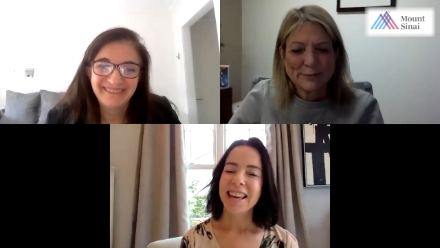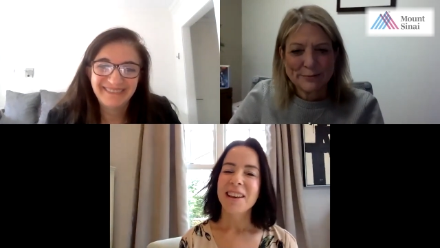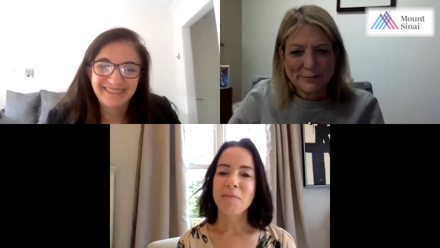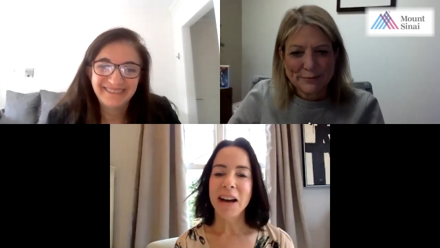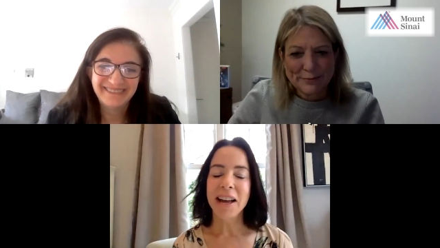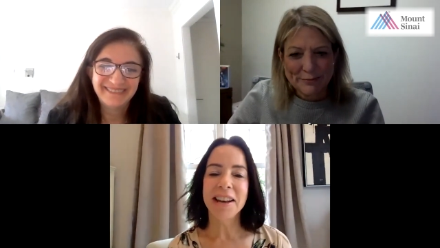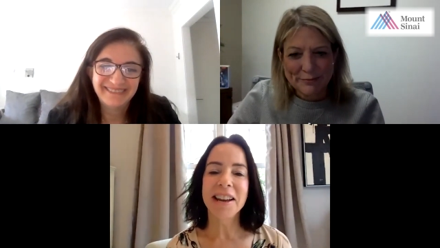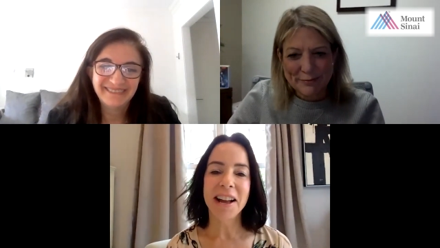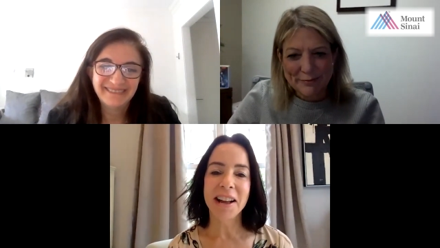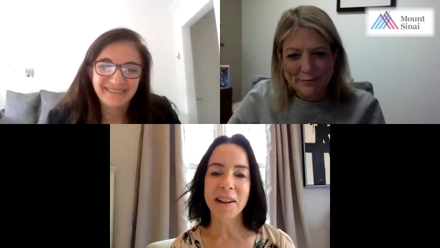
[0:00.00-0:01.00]
Speaker 1: but
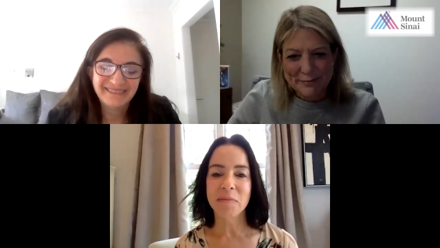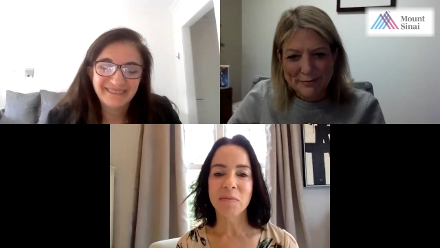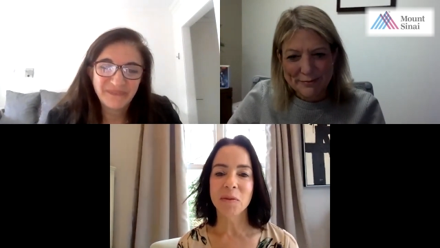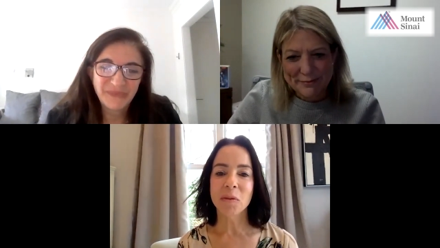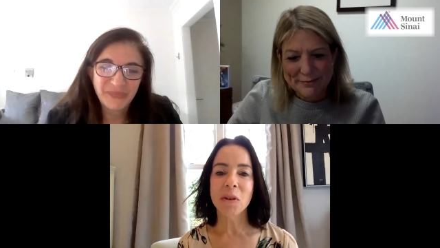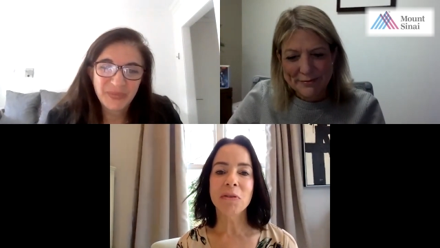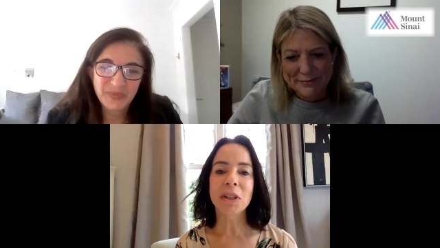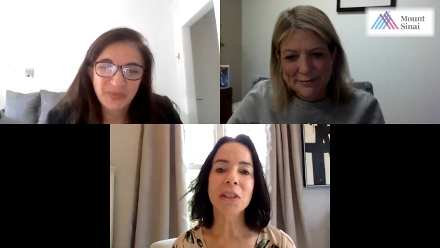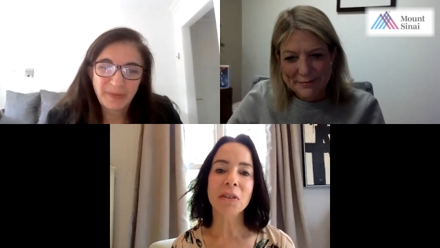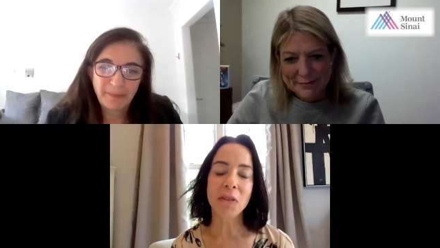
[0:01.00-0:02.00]
um, well,
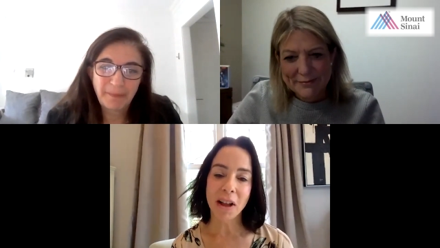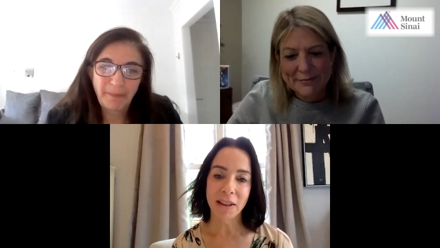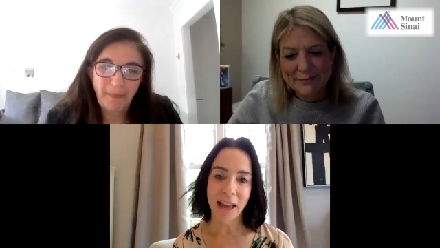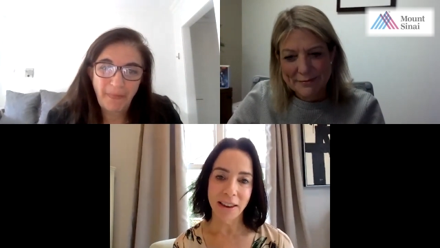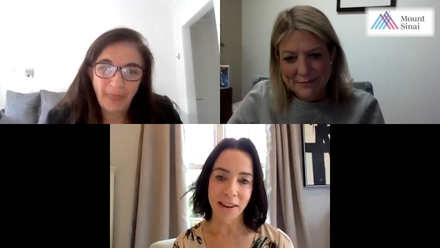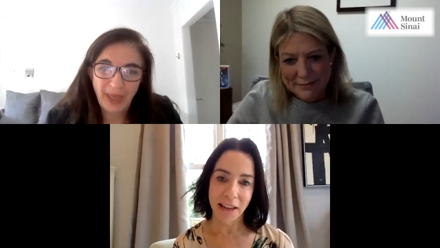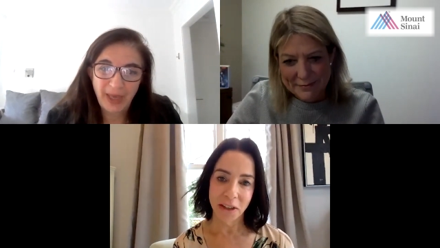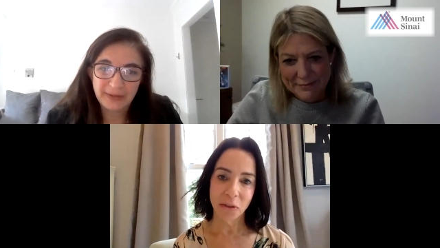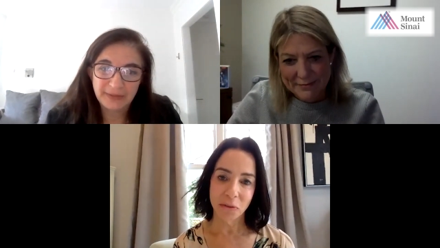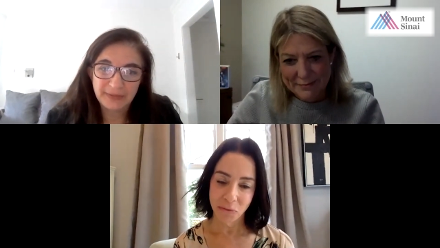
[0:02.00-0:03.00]
first of all, at
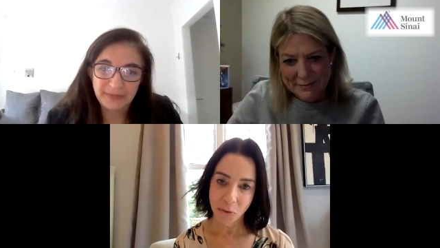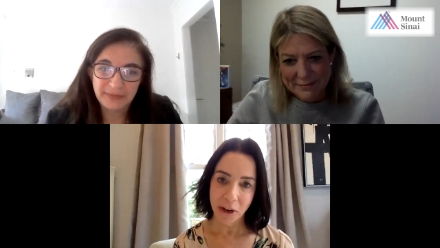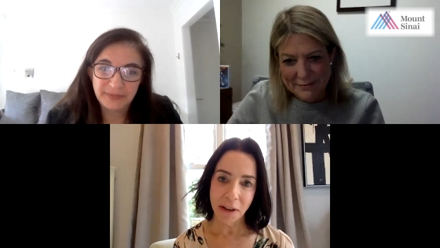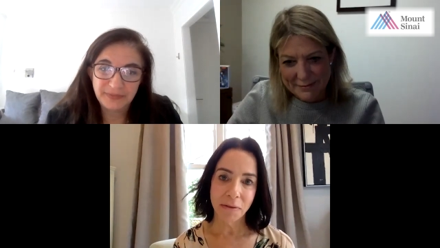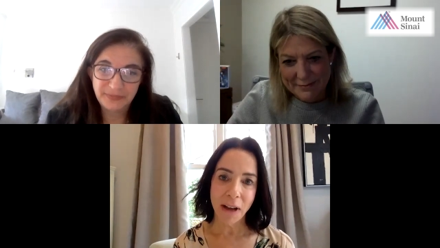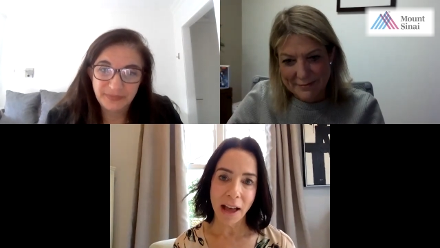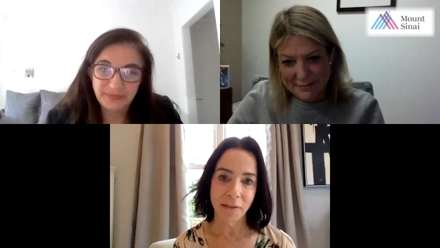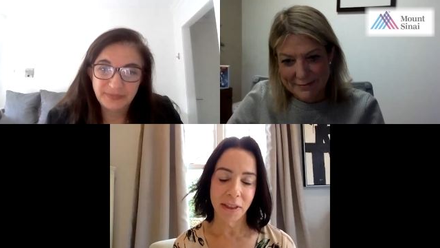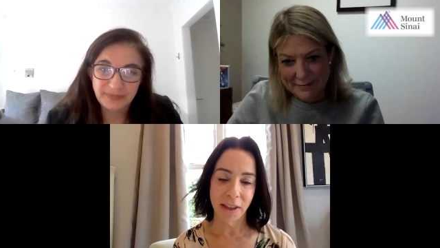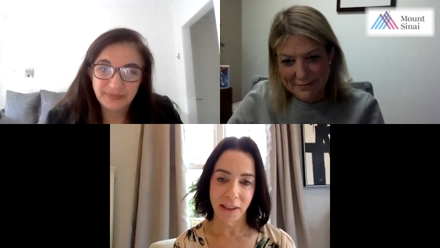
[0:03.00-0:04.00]
age 45,
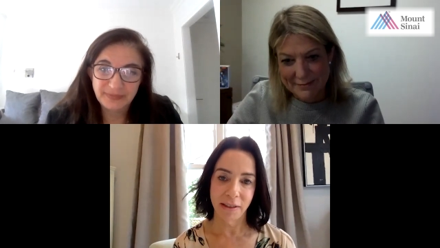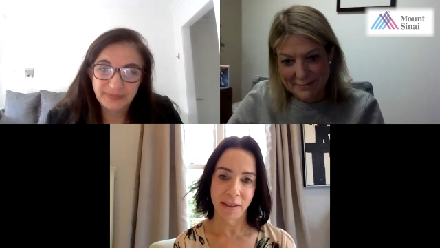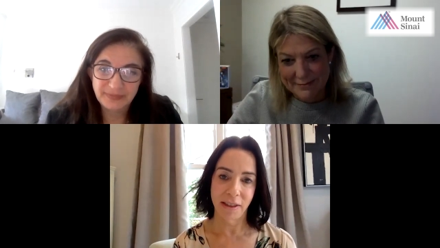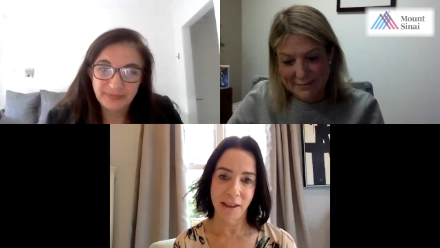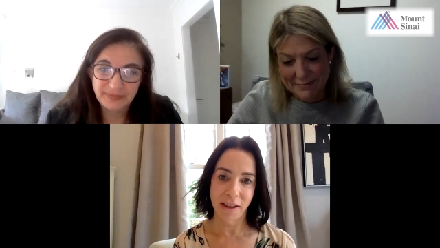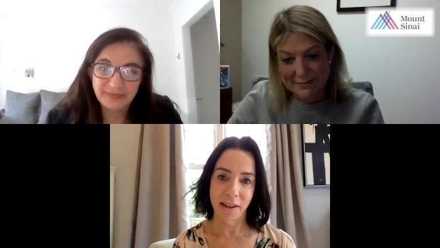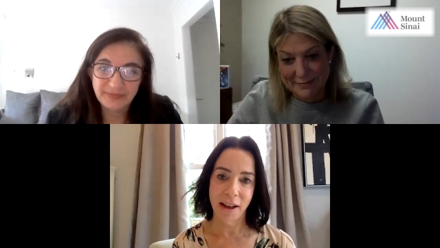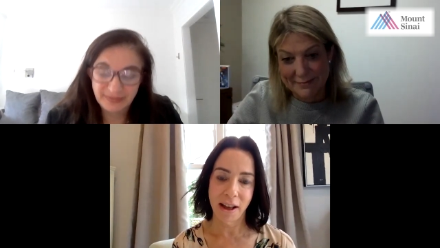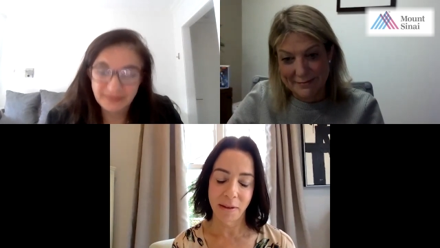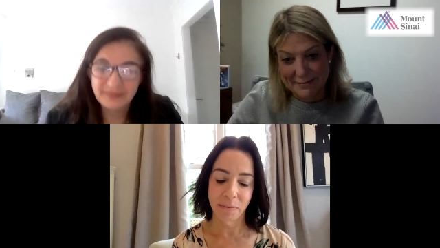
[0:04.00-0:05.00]
the the
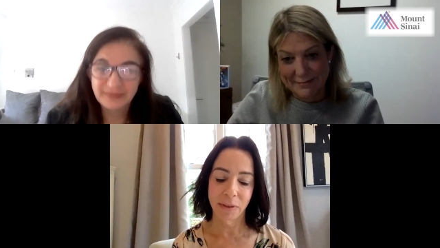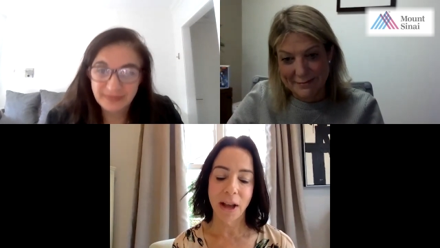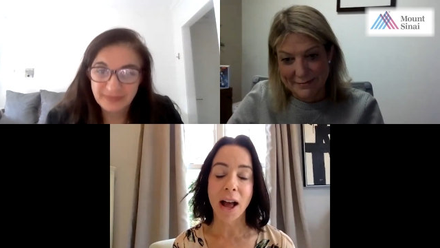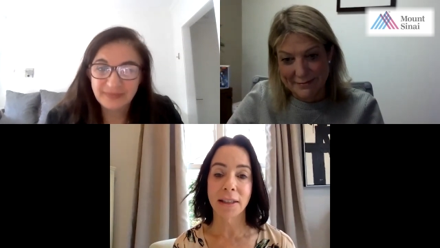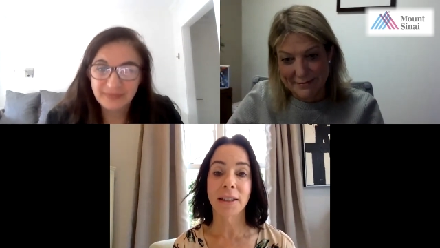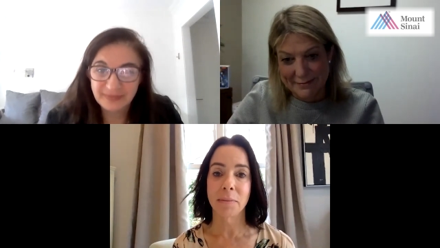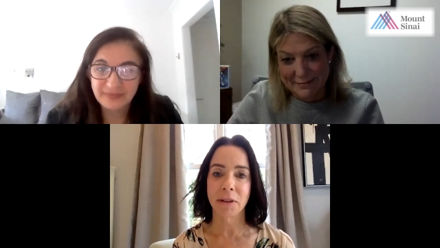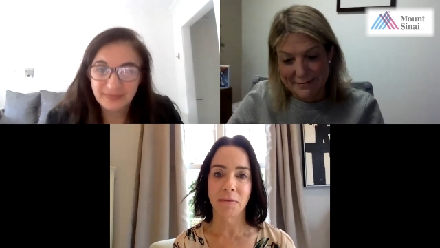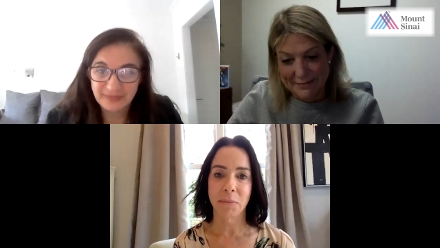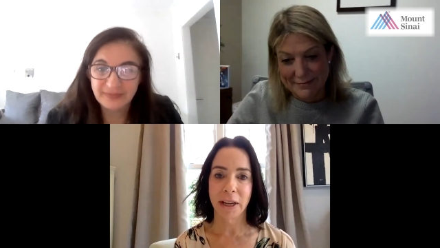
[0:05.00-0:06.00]
um, concept
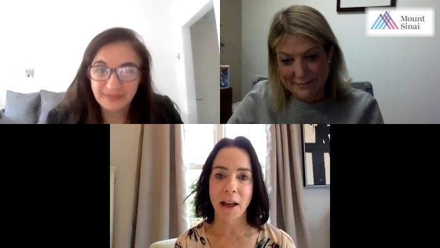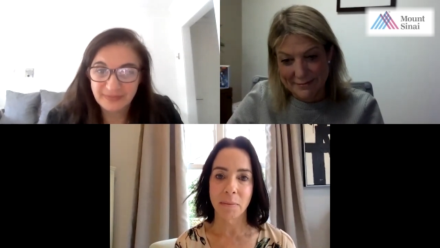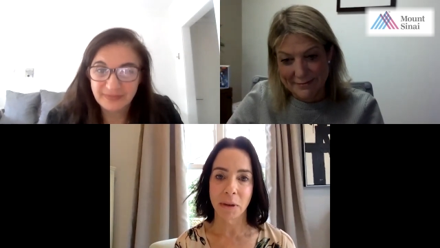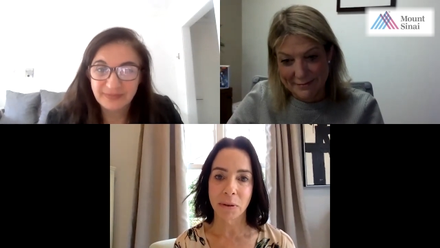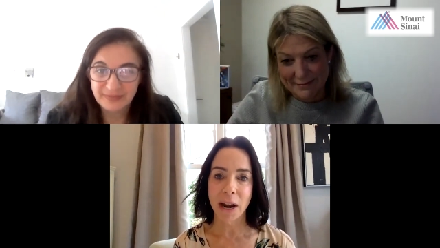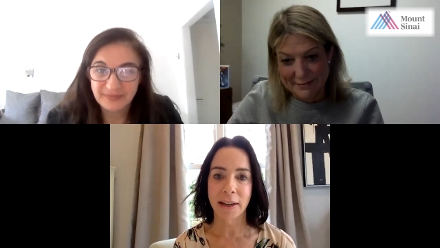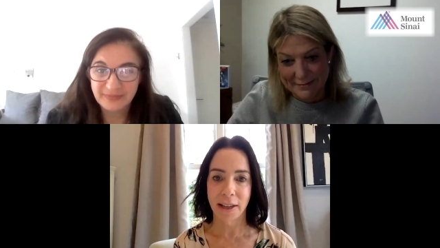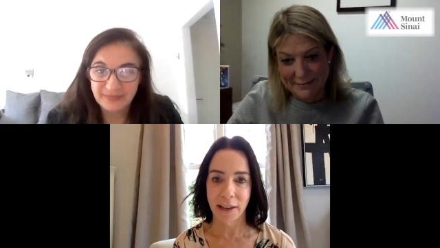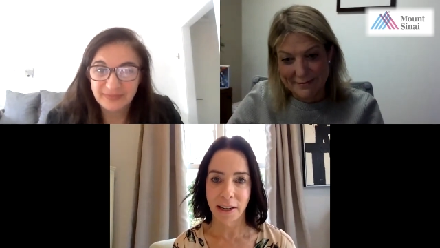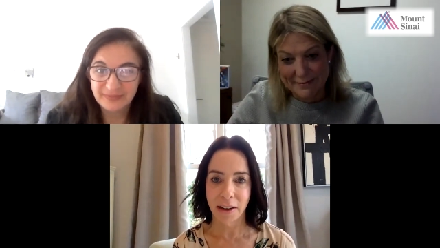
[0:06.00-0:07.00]
of becoming pregnant
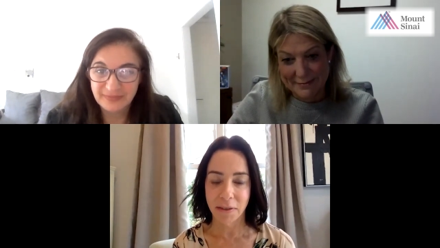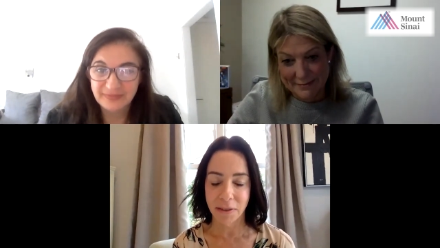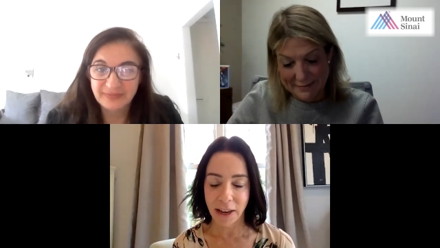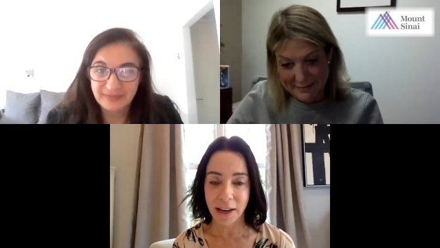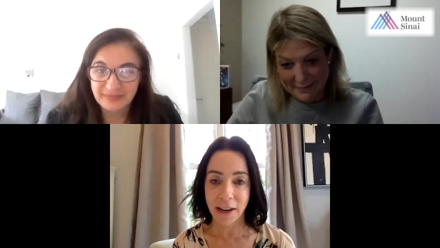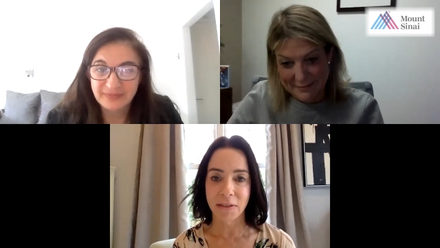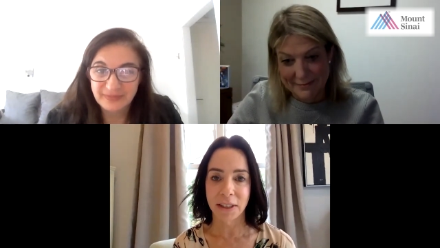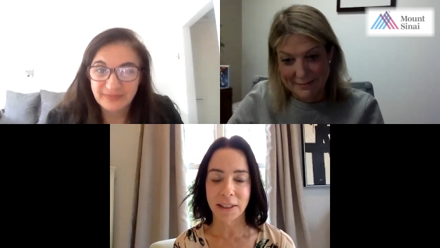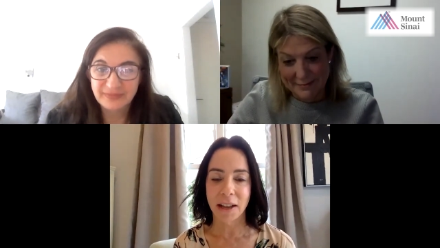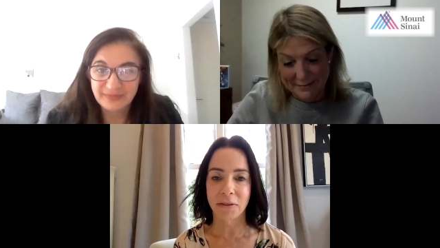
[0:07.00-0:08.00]
in of in and of
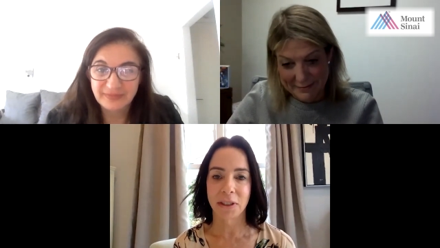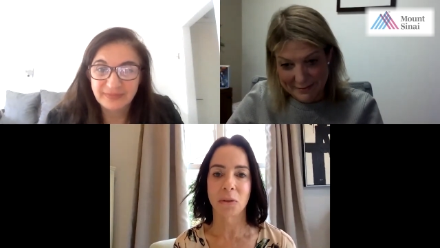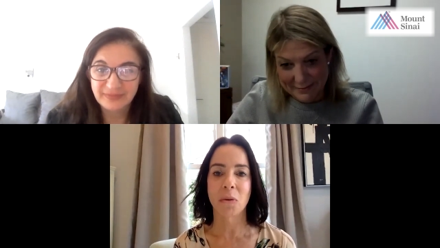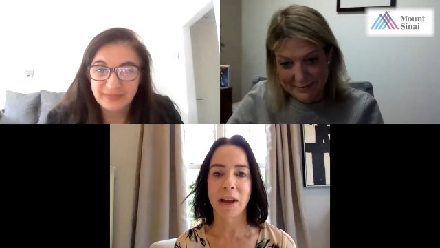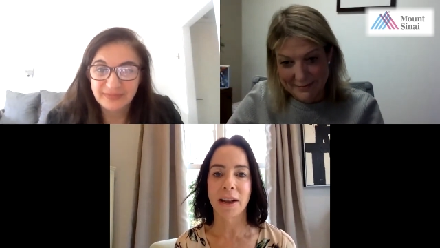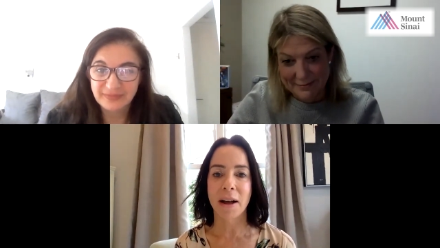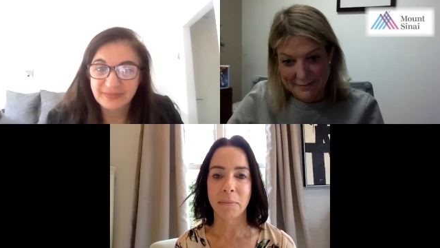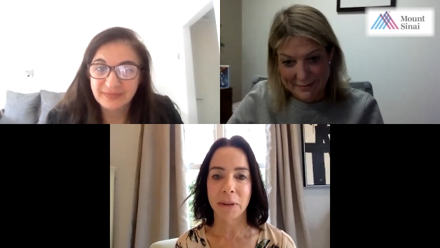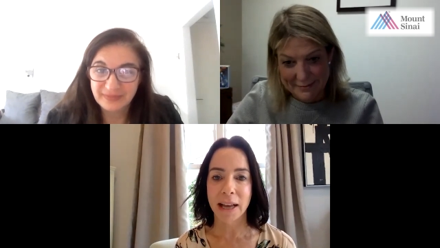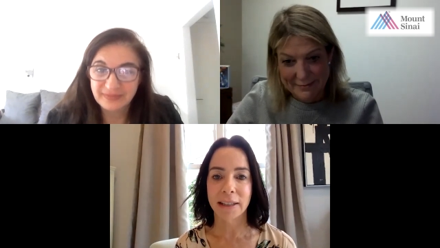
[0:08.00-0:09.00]
itself is quite
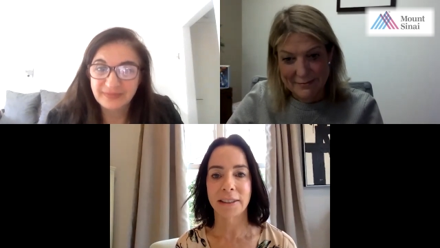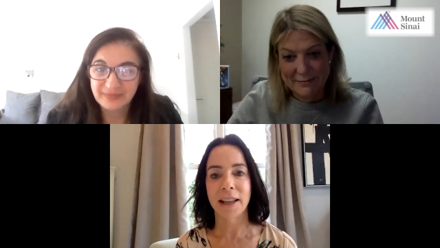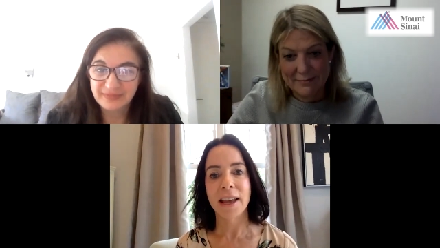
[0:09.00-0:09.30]
complex